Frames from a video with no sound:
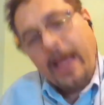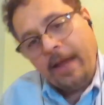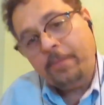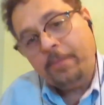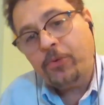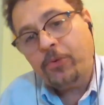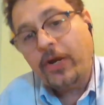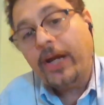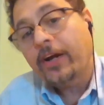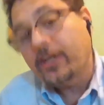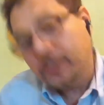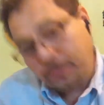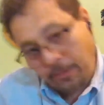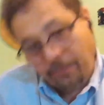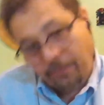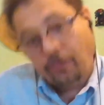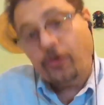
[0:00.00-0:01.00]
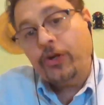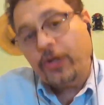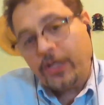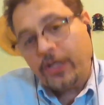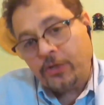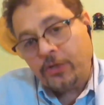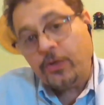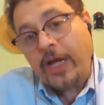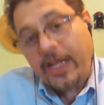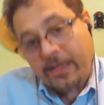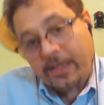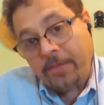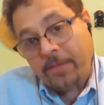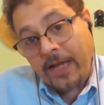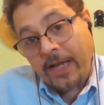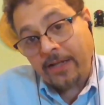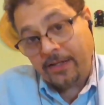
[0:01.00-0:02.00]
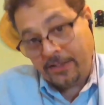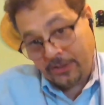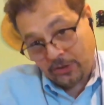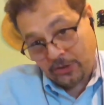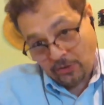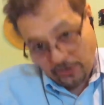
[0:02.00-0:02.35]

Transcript: and breakers before you can do any maintenance